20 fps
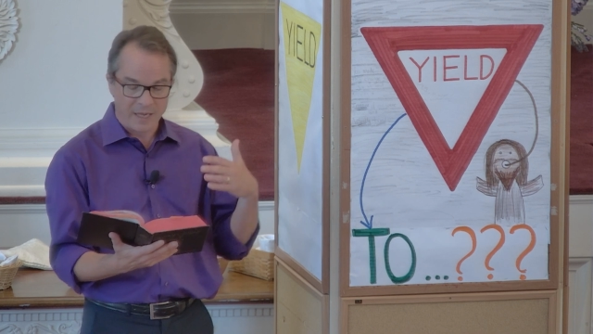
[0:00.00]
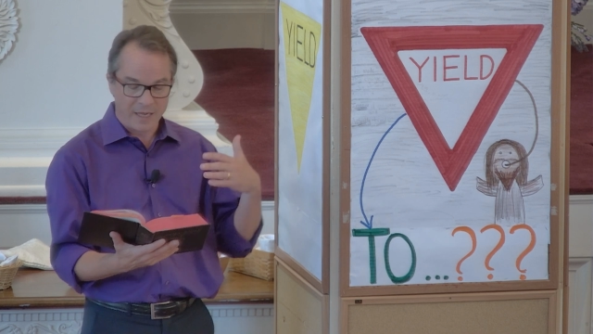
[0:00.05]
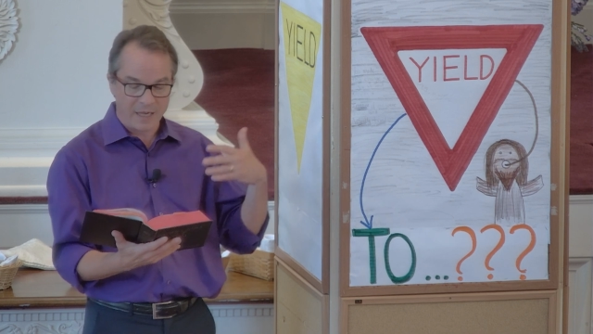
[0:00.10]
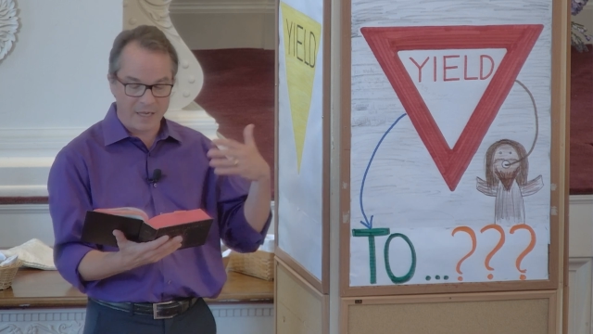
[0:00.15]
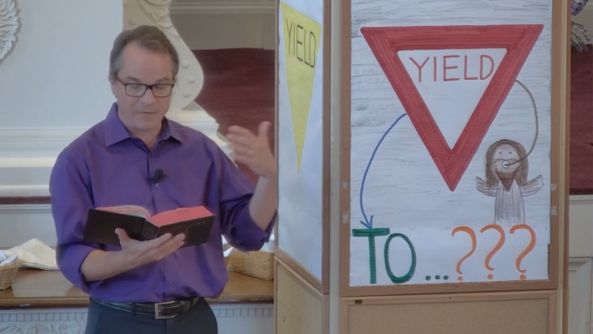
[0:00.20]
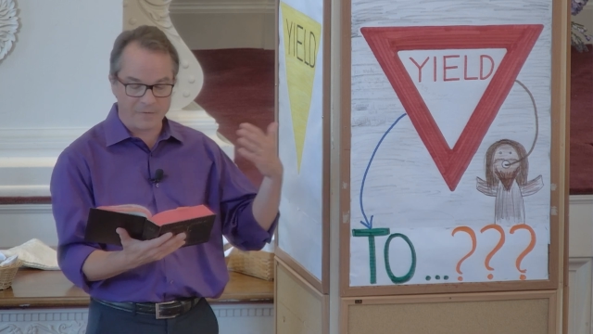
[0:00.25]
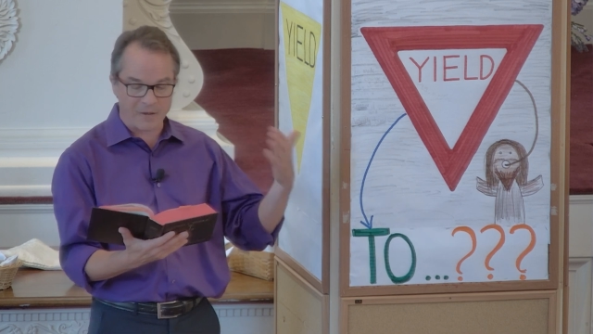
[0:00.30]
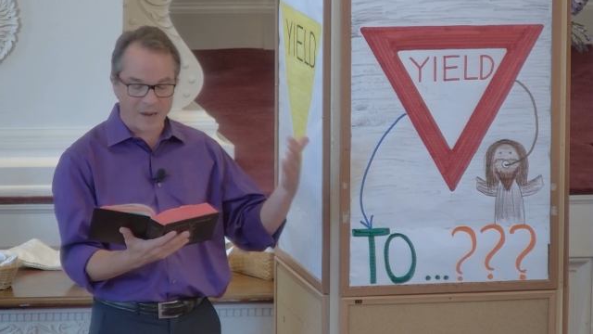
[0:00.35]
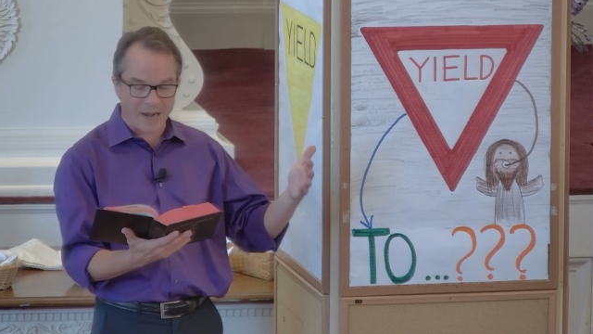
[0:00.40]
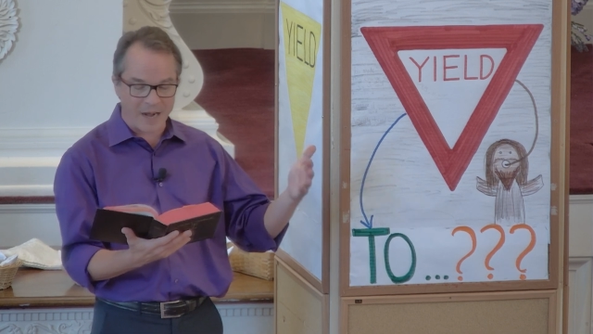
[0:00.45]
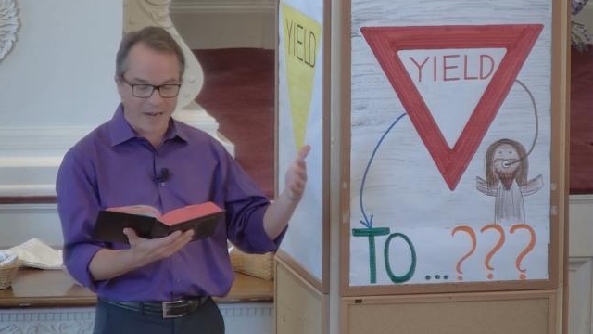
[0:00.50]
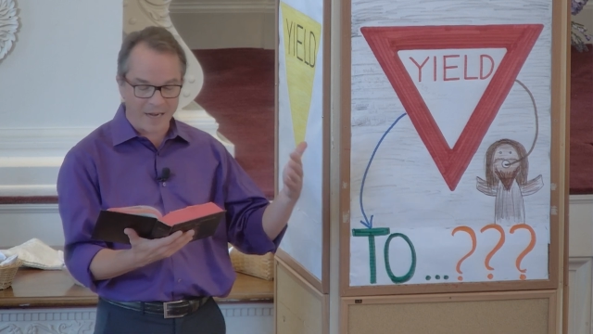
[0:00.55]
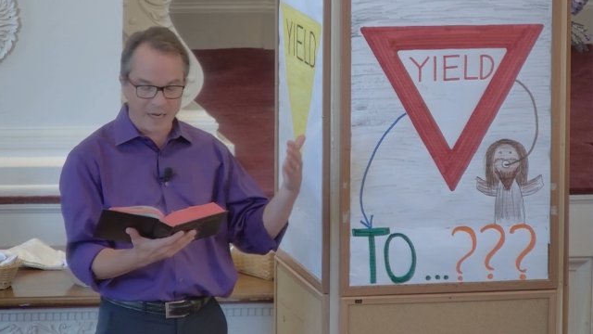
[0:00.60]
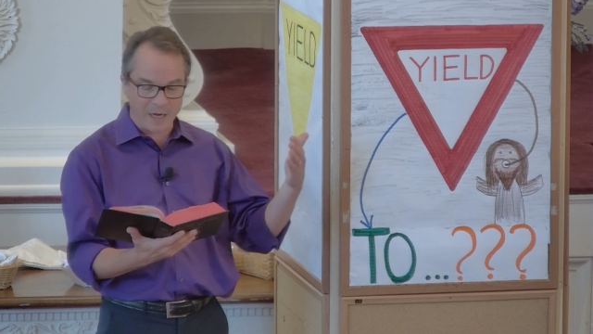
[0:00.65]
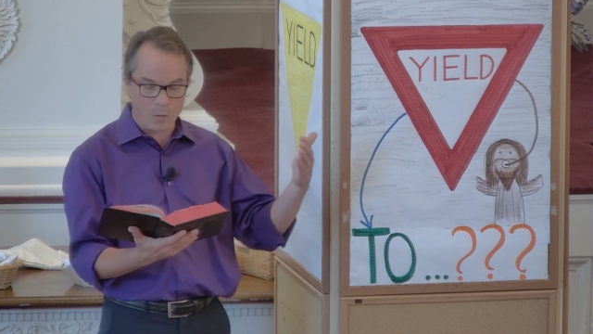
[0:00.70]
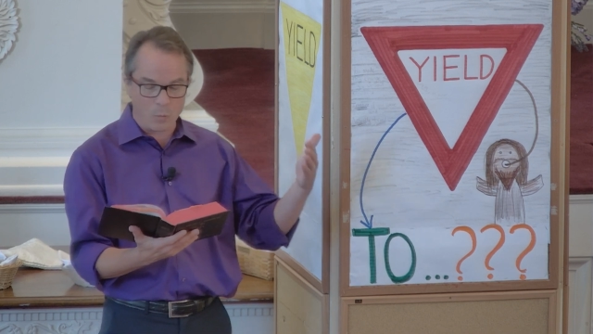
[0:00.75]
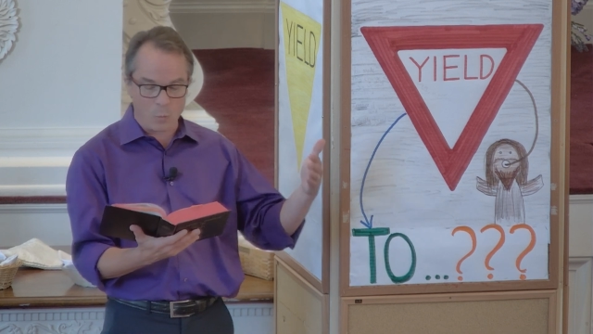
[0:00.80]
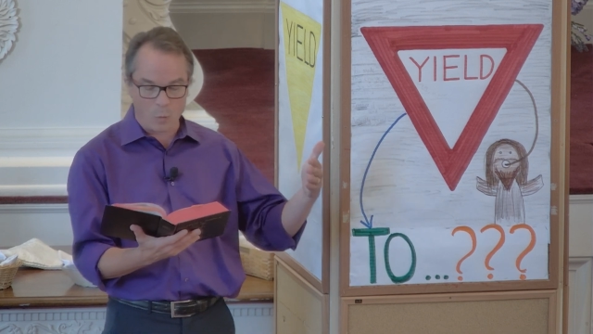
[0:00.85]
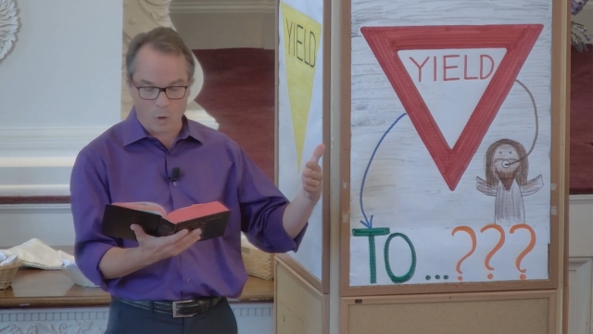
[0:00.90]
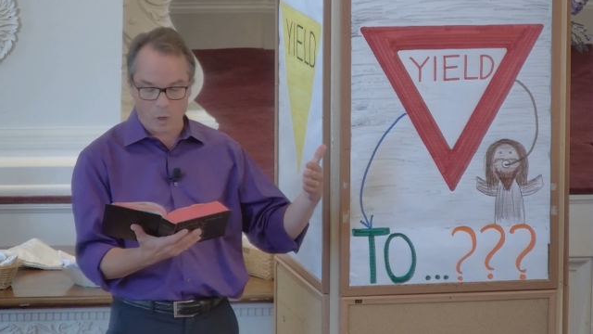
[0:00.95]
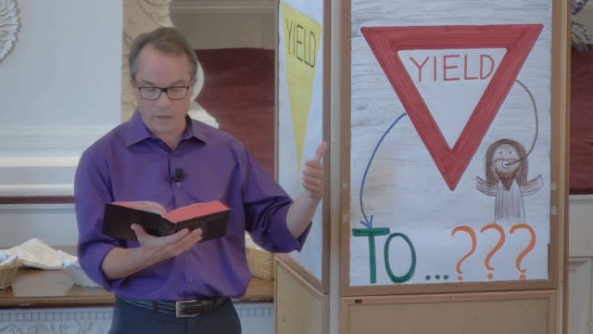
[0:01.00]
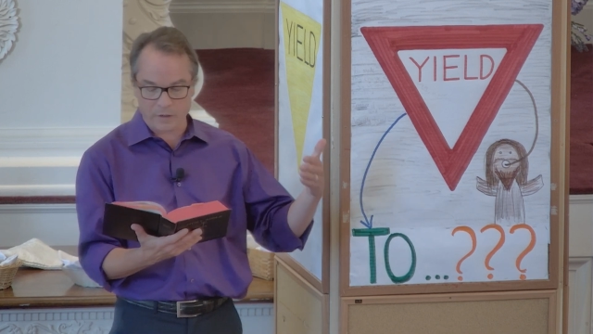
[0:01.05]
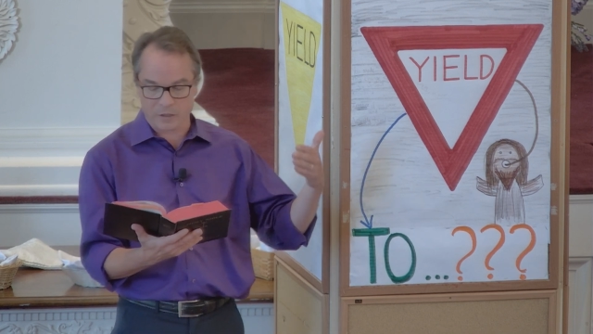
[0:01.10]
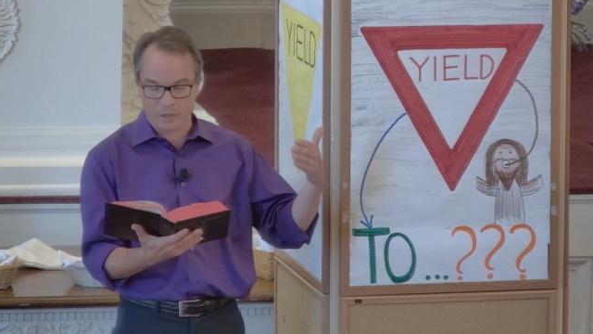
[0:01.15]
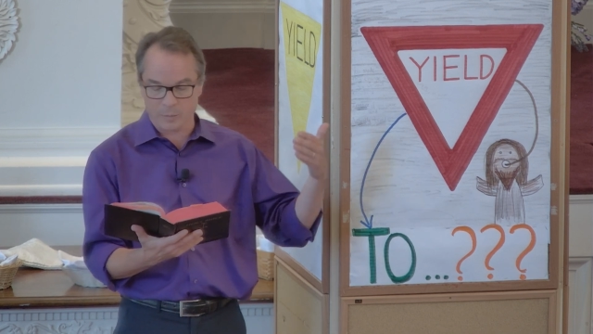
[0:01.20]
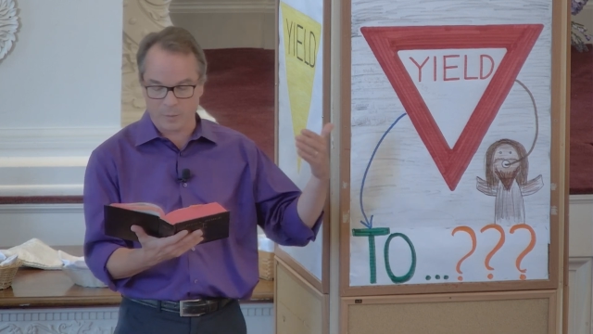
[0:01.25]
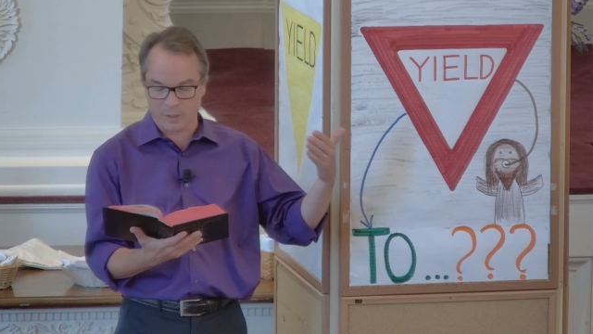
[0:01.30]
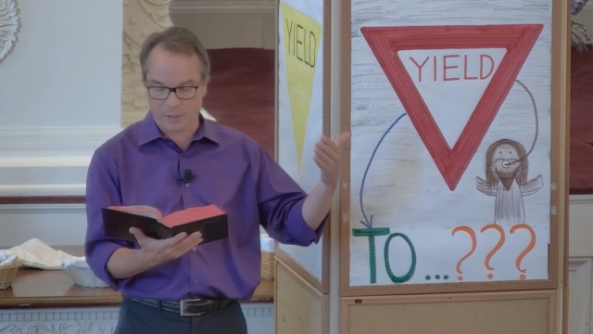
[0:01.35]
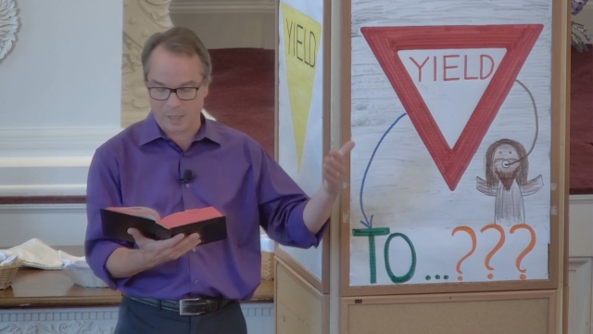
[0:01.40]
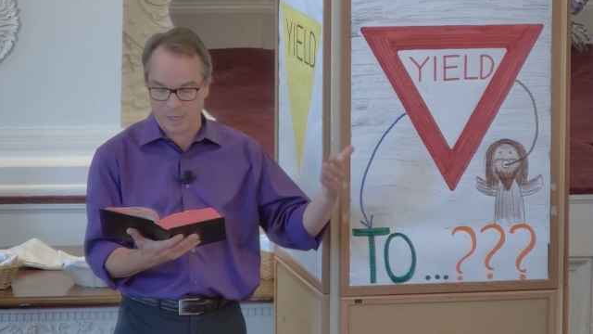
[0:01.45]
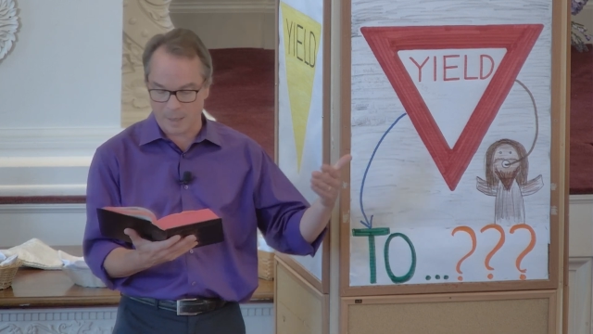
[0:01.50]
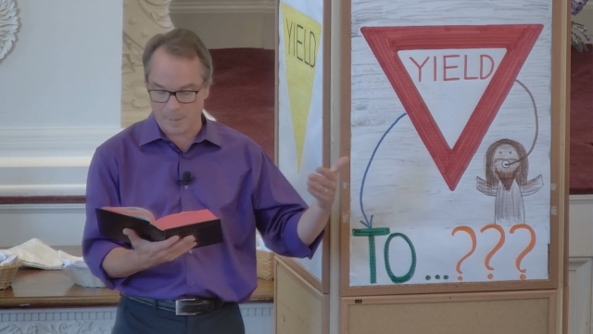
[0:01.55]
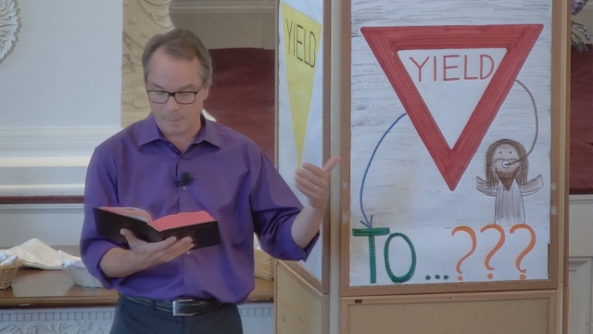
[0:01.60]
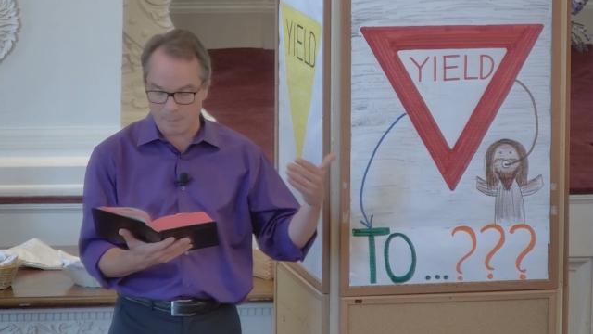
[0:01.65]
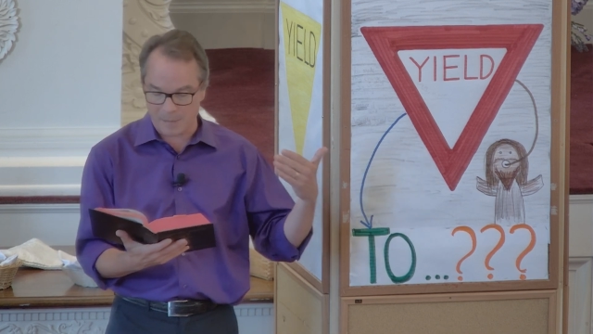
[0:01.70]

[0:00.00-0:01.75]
if any want to become